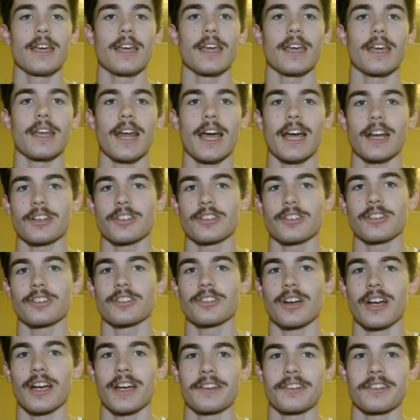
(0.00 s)
and actually
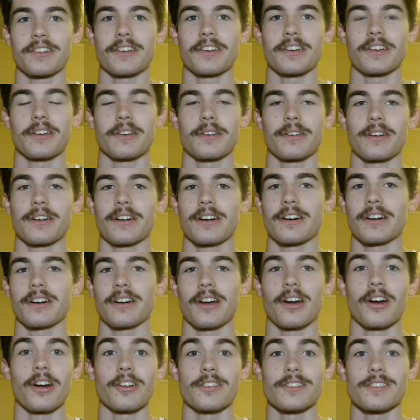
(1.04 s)
trying to
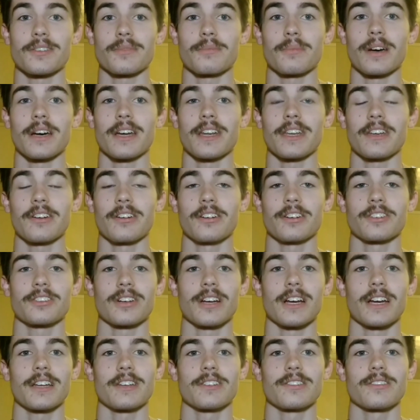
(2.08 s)
hurt somebody or
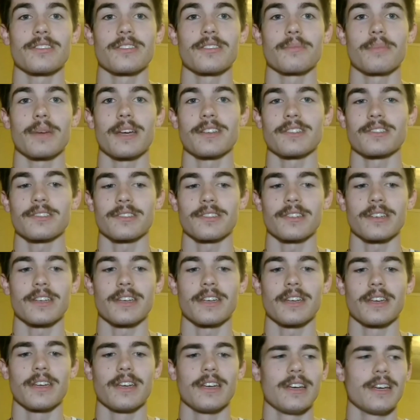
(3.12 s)
trying to
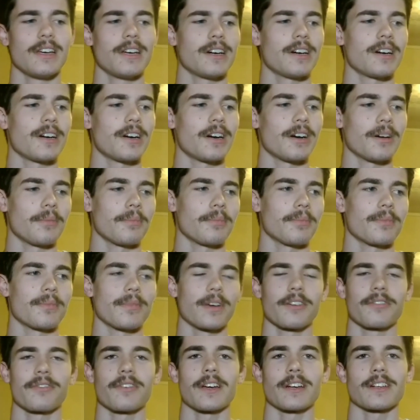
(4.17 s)
basically
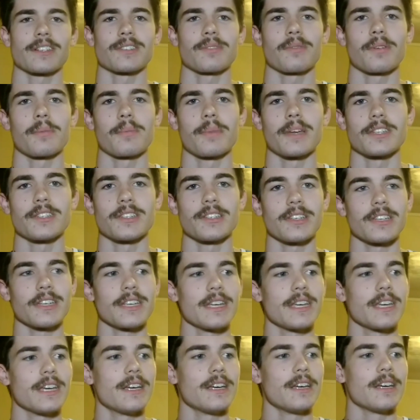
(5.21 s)
affect someone
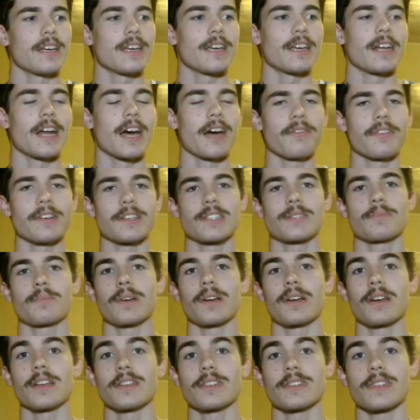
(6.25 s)
mentally. And I've
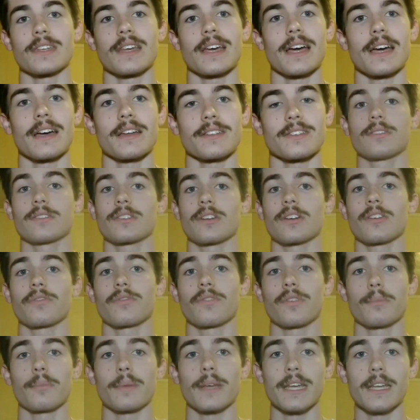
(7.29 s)
experienced that. So
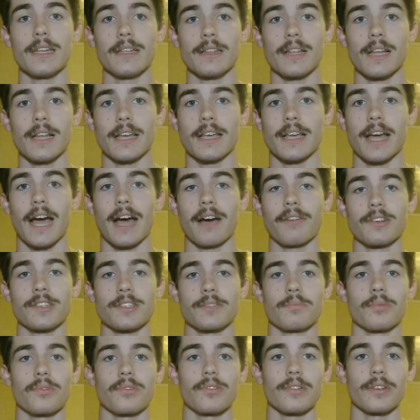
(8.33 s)
for me, like, I
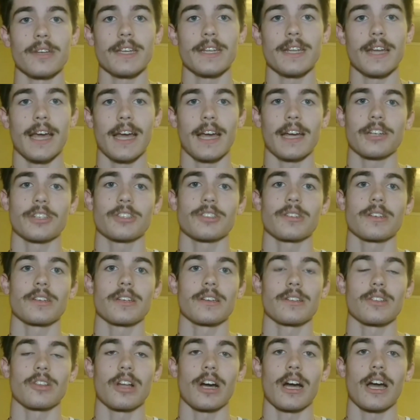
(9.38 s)
was bullied actually
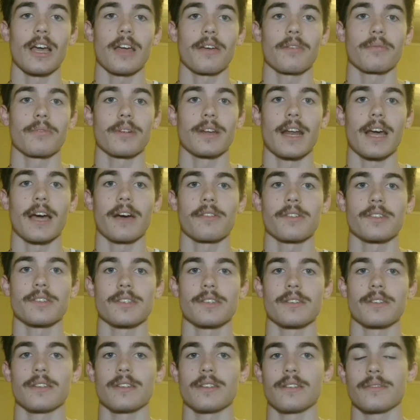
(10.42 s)
a lot when I
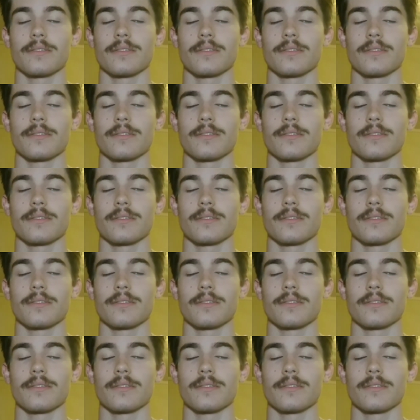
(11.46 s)
was